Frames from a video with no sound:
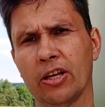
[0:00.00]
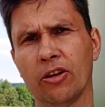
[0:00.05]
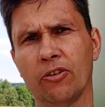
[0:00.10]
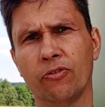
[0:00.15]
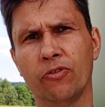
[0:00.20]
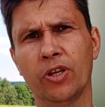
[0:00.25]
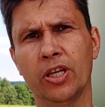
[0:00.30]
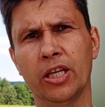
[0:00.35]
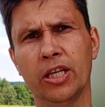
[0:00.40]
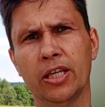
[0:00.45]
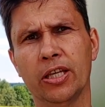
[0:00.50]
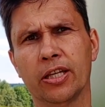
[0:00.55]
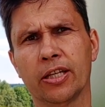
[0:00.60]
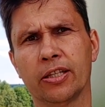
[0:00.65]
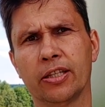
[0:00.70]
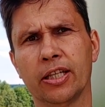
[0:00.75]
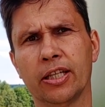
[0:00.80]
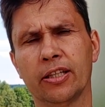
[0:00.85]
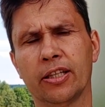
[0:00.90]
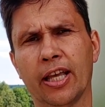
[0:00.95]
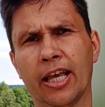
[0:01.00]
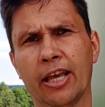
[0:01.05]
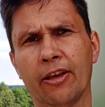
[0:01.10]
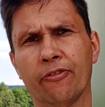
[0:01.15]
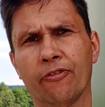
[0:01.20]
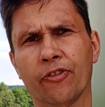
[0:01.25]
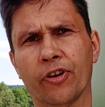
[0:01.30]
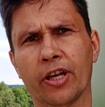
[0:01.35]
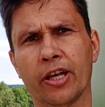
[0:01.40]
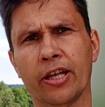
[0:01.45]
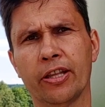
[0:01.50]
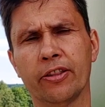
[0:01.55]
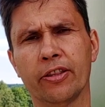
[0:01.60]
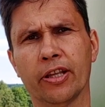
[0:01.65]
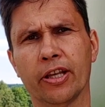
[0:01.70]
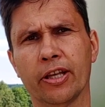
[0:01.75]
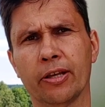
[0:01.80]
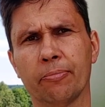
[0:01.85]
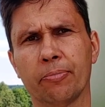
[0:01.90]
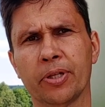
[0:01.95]
we did have
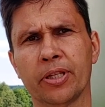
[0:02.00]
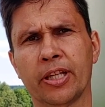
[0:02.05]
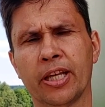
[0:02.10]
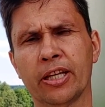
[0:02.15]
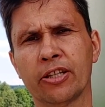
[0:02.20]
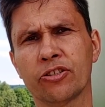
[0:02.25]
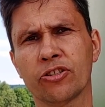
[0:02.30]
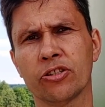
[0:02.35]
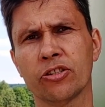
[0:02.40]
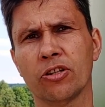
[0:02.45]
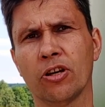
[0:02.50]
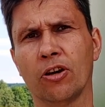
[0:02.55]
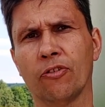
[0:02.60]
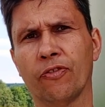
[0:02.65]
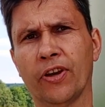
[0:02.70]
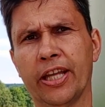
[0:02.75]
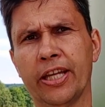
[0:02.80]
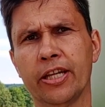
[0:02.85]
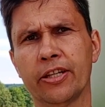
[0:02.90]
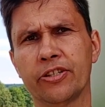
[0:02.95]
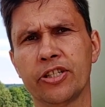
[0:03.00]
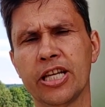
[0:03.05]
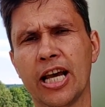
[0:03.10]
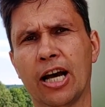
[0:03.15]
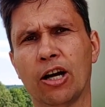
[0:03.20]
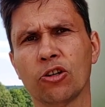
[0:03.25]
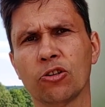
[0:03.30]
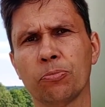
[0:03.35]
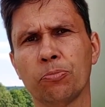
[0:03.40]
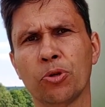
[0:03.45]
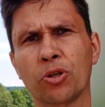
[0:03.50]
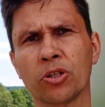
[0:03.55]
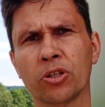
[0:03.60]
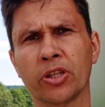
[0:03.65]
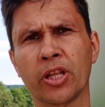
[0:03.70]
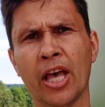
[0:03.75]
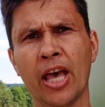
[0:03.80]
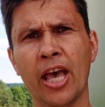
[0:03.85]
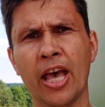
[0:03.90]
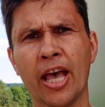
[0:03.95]
a prediction of energy output,
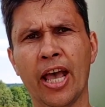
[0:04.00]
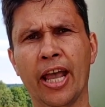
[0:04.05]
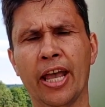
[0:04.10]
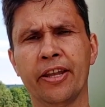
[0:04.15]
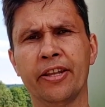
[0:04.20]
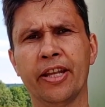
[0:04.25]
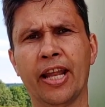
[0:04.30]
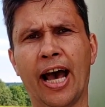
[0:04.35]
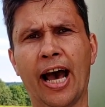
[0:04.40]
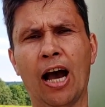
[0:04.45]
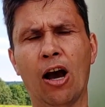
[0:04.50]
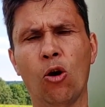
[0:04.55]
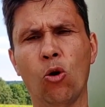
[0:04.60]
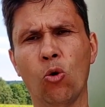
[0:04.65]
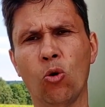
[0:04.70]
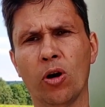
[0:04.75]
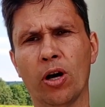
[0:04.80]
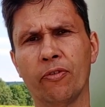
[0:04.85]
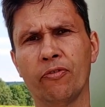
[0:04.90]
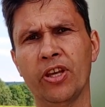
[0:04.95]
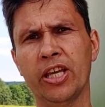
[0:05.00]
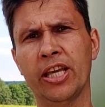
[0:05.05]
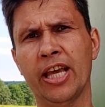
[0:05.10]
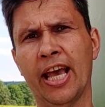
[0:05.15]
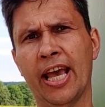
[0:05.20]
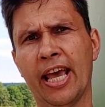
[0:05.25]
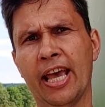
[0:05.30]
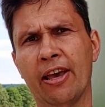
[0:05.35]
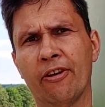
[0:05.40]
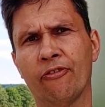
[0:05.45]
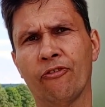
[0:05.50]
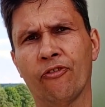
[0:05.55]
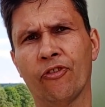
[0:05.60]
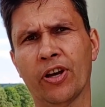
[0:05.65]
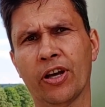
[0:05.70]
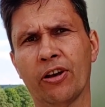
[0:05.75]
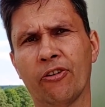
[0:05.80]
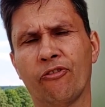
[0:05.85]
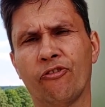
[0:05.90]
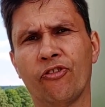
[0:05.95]
and now we have
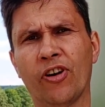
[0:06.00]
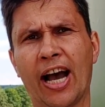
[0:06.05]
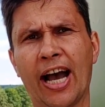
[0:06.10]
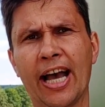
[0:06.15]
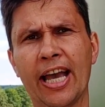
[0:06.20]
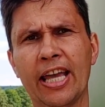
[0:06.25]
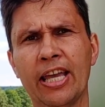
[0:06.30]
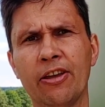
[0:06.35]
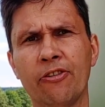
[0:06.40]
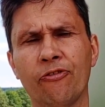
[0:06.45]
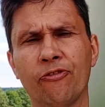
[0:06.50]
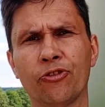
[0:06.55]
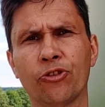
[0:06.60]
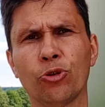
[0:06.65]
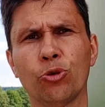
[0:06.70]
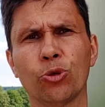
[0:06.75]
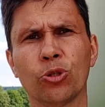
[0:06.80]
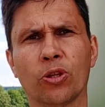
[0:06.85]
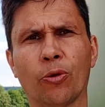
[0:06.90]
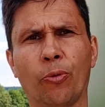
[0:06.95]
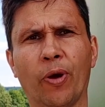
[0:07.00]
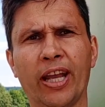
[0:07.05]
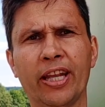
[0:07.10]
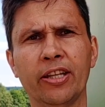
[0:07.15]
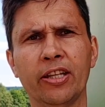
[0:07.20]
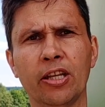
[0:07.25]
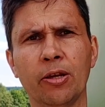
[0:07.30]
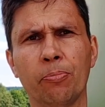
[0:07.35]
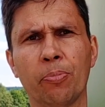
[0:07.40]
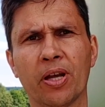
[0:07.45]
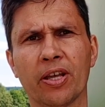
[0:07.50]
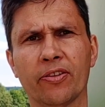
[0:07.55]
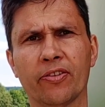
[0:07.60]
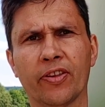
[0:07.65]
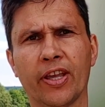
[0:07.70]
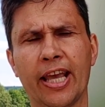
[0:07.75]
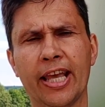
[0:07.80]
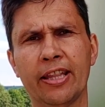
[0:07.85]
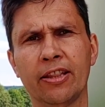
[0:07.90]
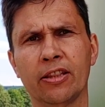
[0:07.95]
5 to
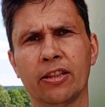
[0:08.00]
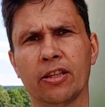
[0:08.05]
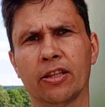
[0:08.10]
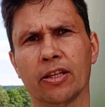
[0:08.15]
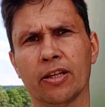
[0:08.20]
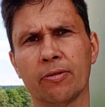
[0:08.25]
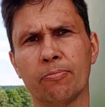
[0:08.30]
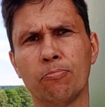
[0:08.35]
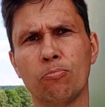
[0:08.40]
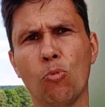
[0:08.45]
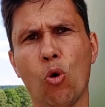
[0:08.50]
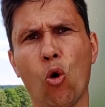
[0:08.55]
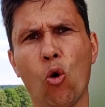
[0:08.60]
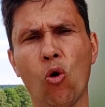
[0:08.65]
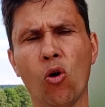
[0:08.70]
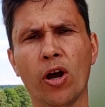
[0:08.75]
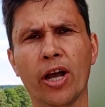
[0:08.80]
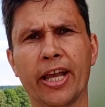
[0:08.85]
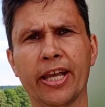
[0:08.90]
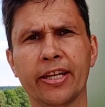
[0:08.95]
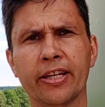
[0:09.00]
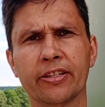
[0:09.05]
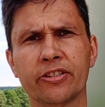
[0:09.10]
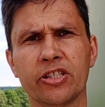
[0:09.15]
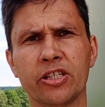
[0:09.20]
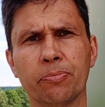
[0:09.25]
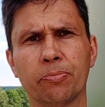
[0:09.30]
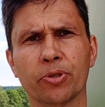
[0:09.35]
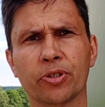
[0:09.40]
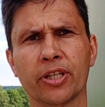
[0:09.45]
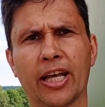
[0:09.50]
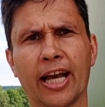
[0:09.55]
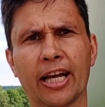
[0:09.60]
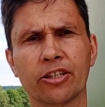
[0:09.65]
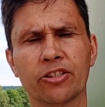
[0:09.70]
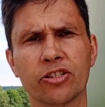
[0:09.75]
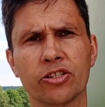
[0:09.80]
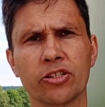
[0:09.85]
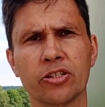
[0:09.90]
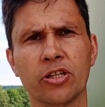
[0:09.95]
20% more energy
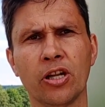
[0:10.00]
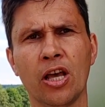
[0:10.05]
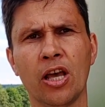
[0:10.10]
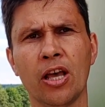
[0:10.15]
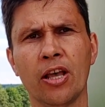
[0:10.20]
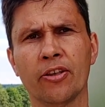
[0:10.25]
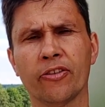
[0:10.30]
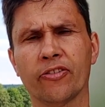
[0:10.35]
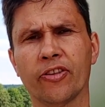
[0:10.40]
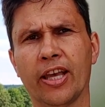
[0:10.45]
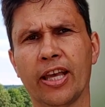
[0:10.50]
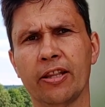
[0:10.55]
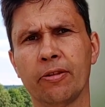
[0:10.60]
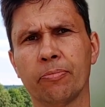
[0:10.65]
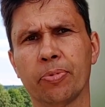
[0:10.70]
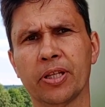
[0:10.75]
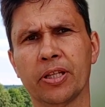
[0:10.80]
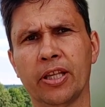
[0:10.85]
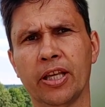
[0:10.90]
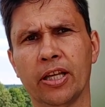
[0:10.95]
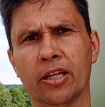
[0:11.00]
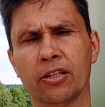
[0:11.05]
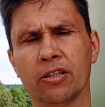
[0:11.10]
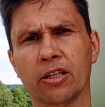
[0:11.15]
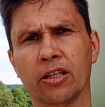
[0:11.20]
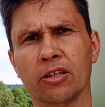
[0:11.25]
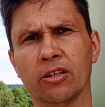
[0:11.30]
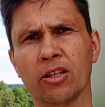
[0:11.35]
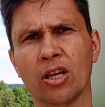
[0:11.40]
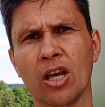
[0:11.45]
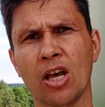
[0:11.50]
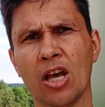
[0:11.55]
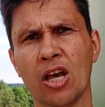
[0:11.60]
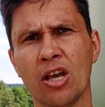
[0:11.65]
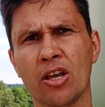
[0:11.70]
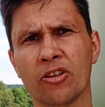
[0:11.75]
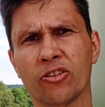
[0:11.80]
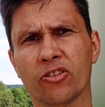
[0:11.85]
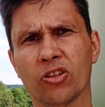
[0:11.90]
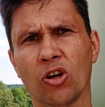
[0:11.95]
production than predicted.
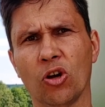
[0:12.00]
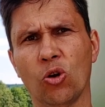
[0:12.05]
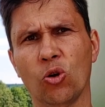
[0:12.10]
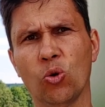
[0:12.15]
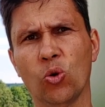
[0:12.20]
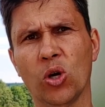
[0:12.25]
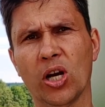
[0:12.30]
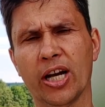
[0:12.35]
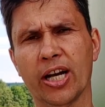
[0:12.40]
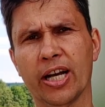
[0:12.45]
So